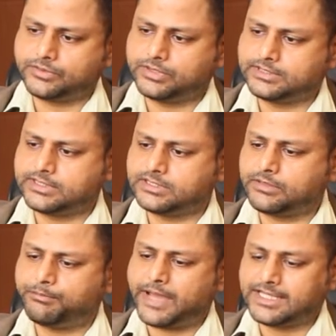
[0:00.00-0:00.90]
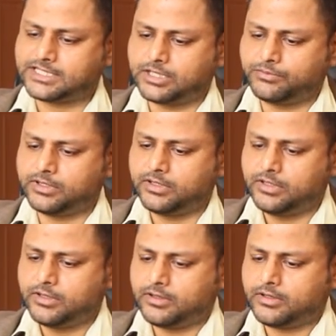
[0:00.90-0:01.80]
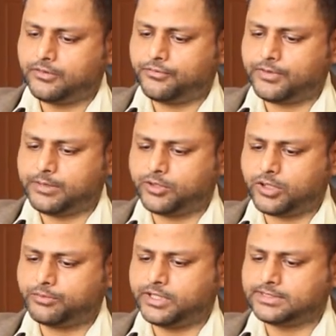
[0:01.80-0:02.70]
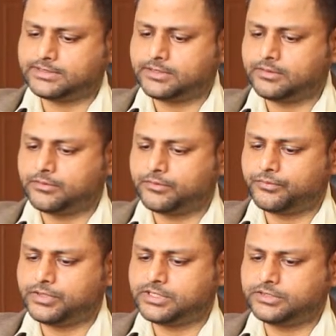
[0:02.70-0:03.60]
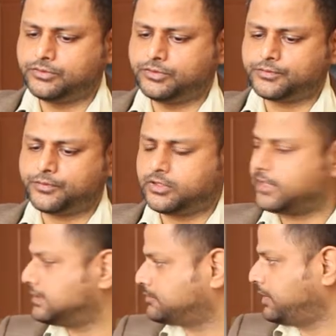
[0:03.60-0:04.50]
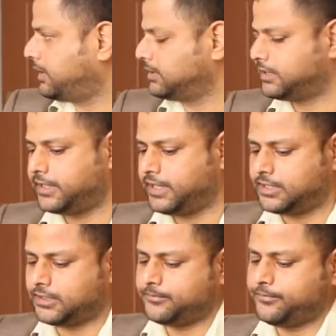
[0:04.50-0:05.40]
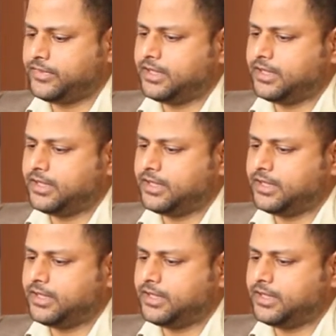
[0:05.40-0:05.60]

So this is the patch cable of fiber optics which is used for transmitting the data,